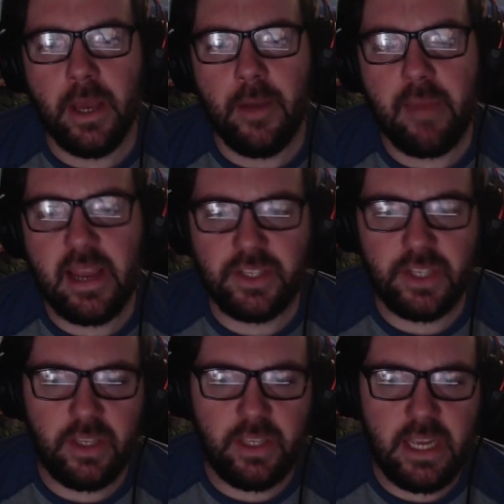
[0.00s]

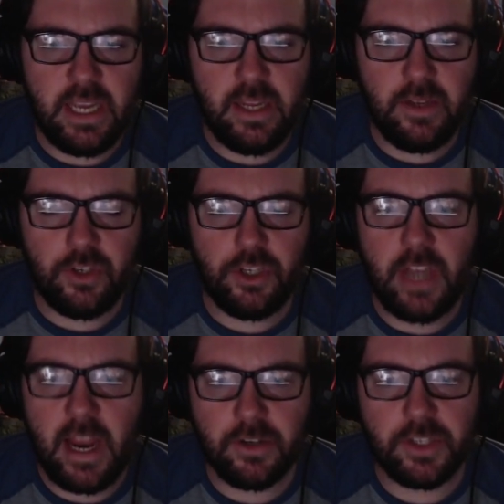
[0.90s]
basically
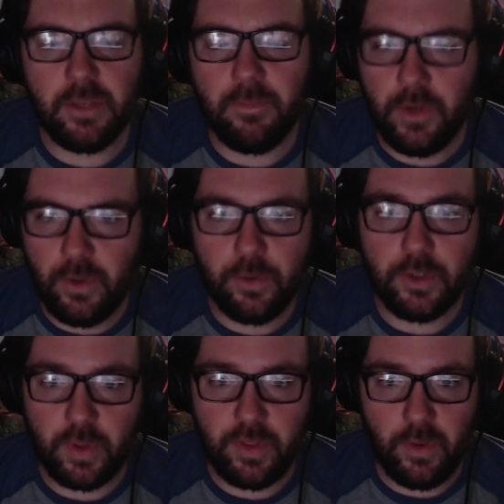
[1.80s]
share some
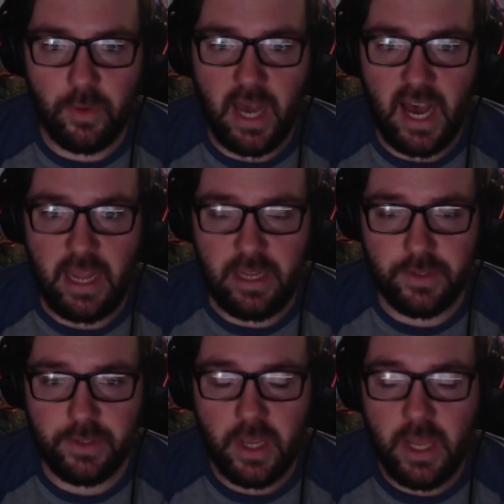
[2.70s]
news with you
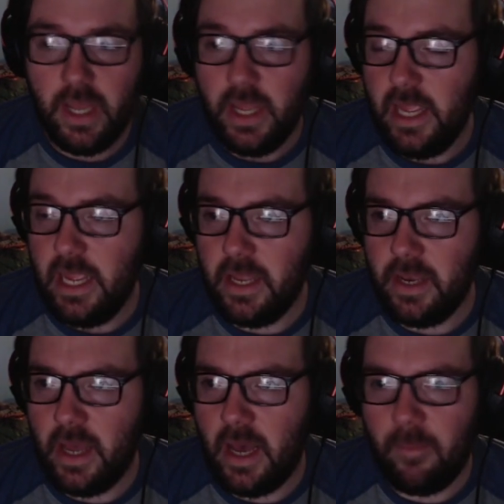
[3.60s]
guys
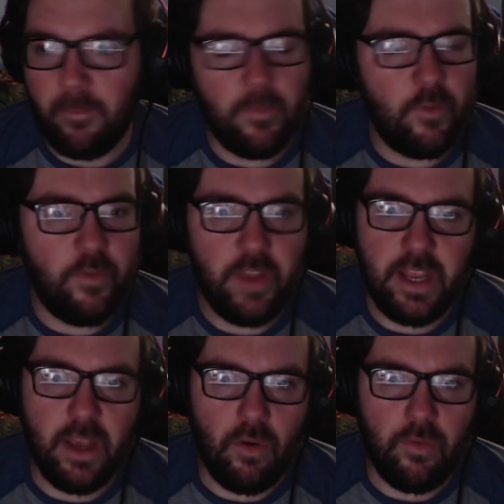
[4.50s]
in
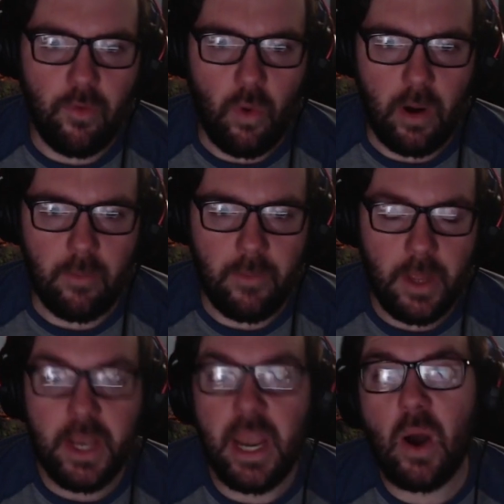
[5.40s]
video form.
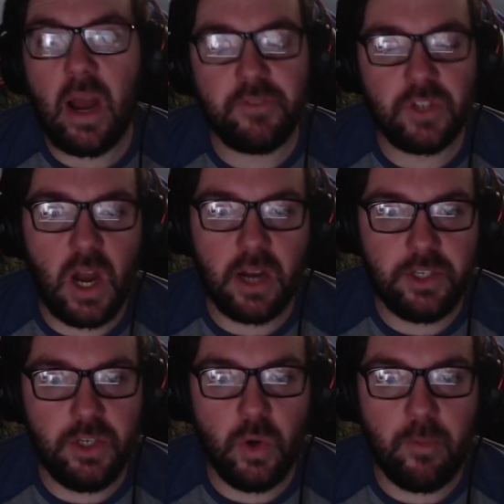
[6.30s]
Now I've
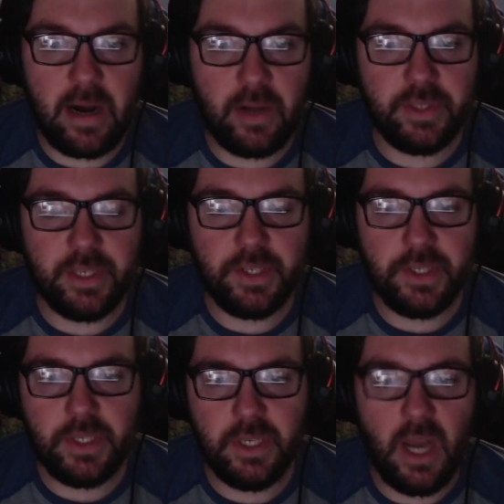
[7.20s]
talked to you about
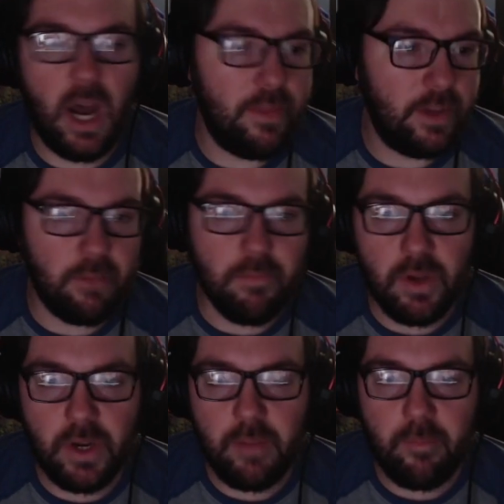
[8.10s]
this on the
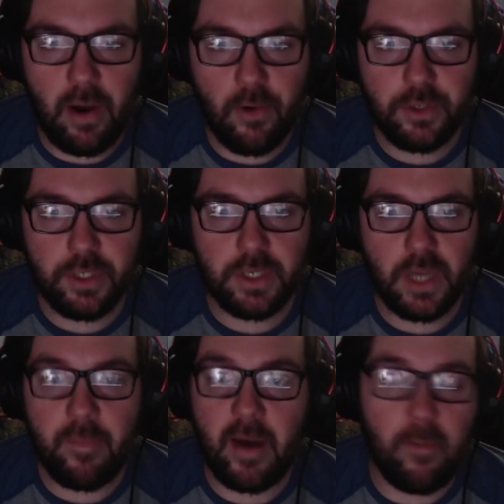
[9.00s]
community post
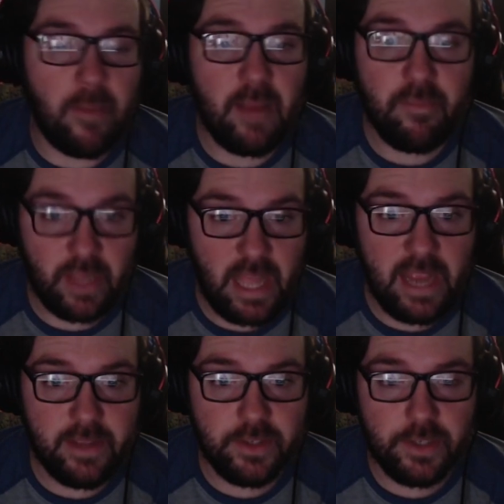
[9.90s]
about my
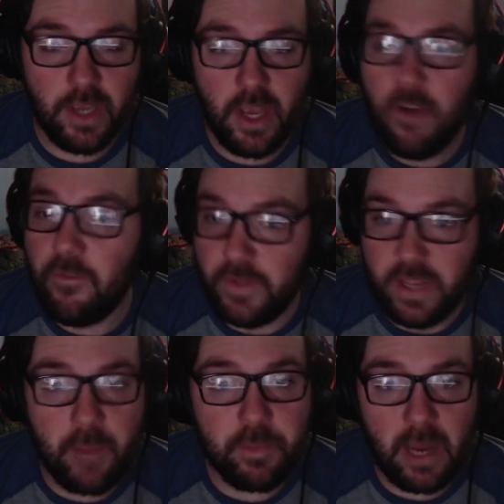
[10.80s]
plans for
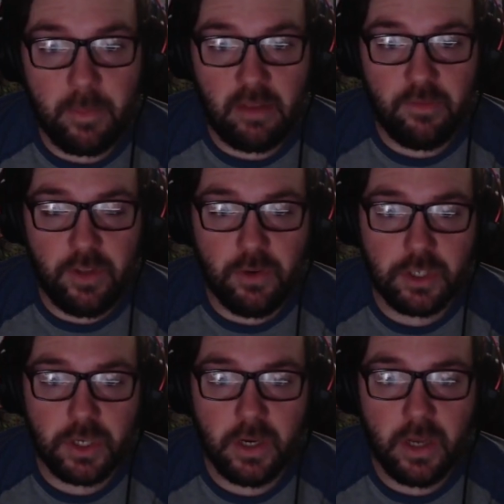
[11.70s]
the upcoming
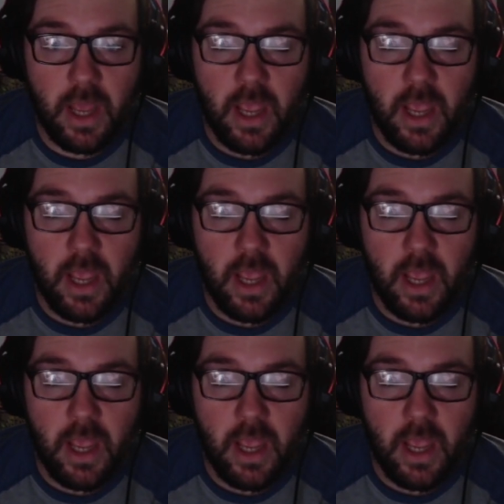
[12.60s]
future,